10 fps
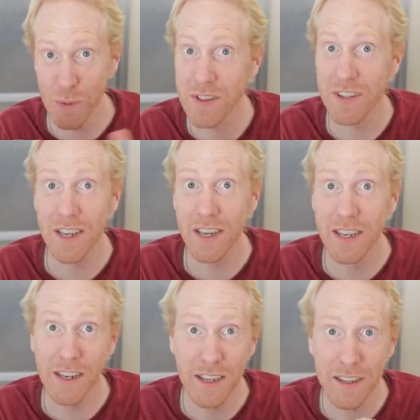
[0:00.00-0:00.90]
we say
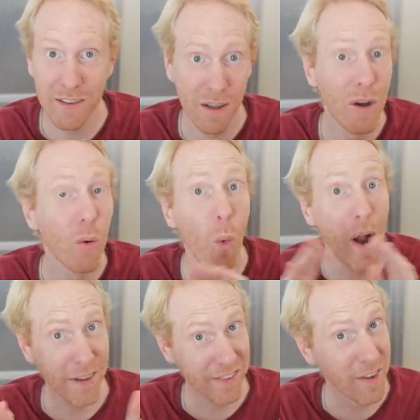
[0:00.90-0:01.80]
it is
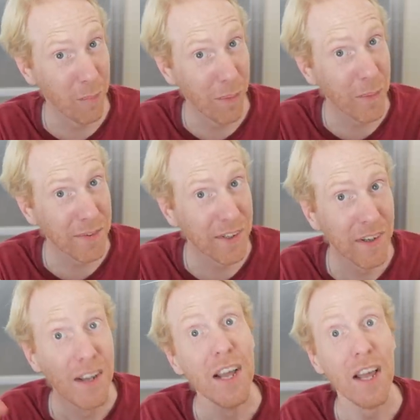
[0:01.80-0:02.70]
well sampled.
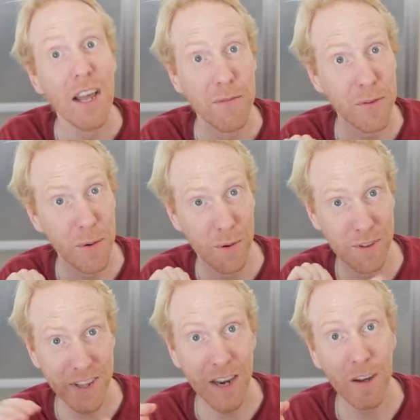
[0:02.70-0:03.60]
If your
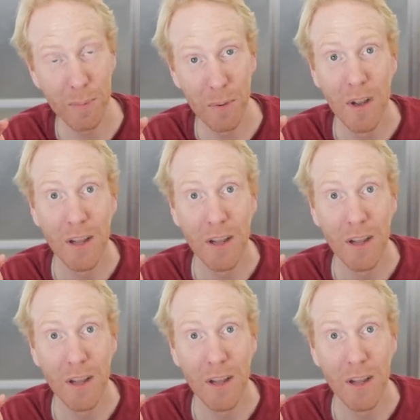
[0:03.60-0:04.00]
setup